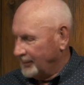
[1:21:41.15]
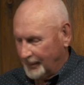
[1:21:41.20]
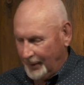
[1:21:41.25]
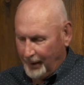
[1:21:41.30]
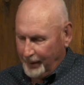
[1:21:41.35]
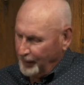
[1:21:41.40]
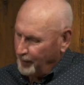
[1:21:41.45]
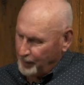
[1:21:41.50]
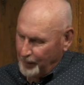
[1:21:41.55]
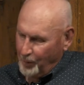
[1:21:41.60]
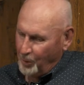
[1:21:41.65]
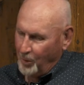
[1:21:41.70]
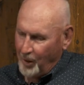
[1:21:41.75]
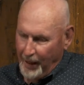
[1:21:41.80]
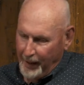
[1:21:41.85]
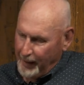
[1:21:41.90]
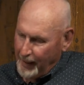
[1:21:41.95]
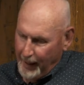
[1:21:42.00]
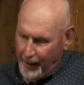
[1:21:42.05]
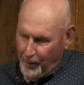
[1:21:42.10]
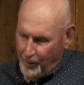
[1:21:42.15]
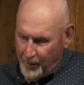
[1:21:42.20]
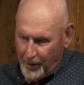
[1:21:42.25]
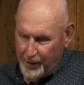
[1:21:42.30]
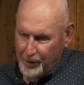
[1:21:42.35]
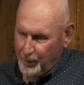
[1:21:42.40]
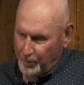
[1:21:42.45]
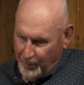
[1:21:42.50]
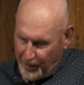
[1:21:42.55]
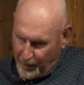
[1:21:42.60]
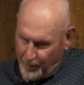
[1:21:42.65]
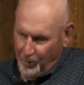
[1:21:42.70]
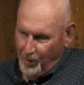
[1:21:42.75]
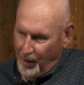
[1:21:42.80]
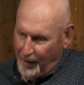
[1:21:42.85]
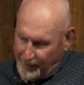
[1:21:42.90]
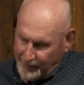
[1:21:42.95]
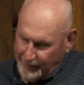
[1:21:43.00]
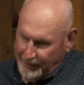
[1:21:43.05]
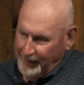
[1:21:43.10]
I don't know why that was, but it
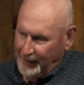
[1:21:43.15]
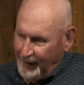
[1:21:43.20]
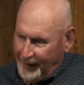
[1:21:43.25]
was.